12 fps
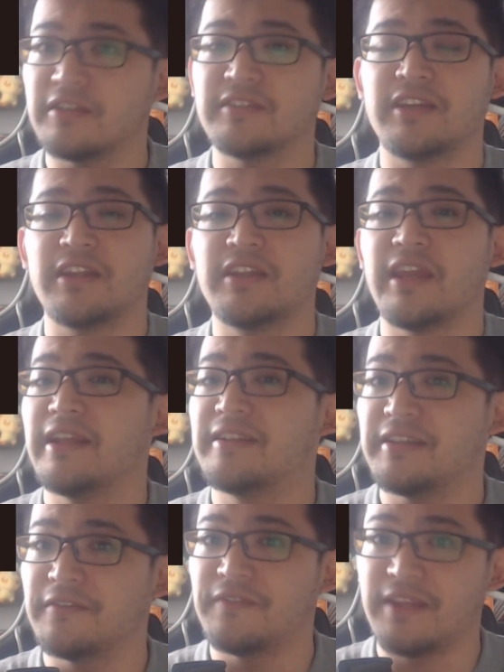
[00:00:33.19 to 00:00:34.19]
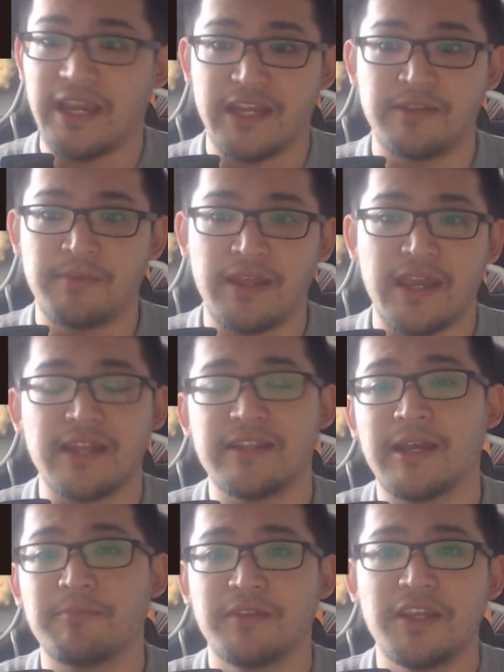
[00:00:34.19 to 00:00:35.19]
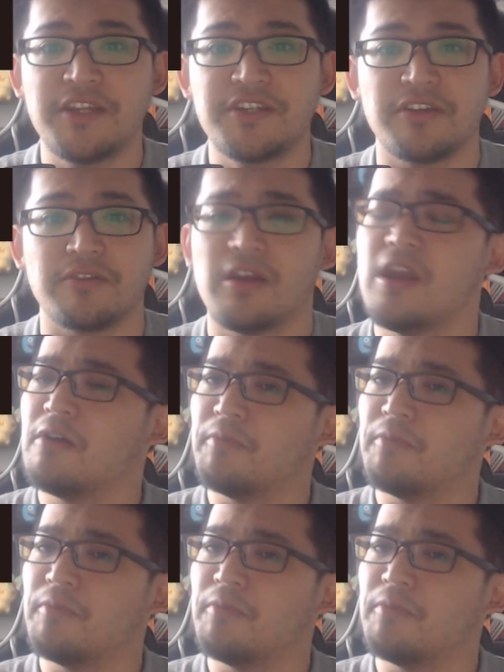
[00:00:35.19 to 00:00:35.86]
is getting a T V anime adaptation.